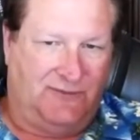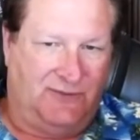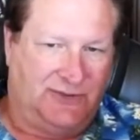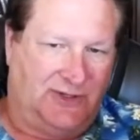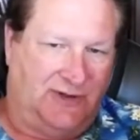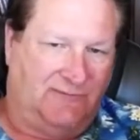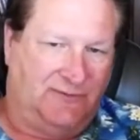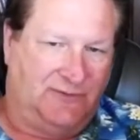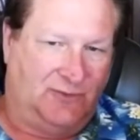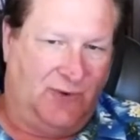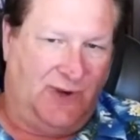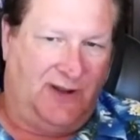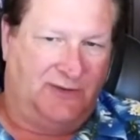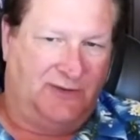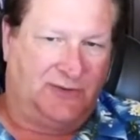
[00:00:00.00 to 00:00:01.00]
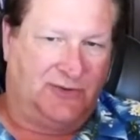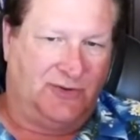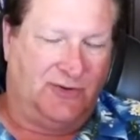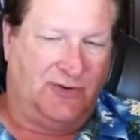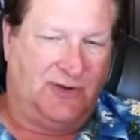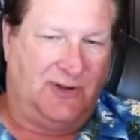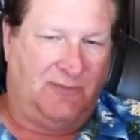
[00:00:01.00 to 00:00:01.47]
yourself as well. So
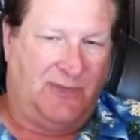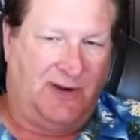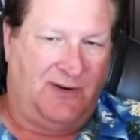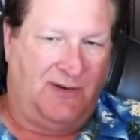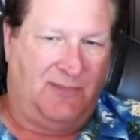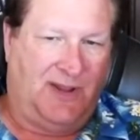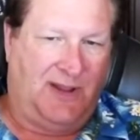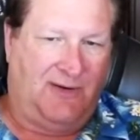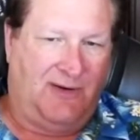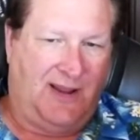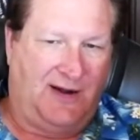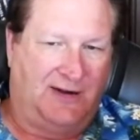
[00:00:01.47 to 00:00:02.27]
you get better and better at it.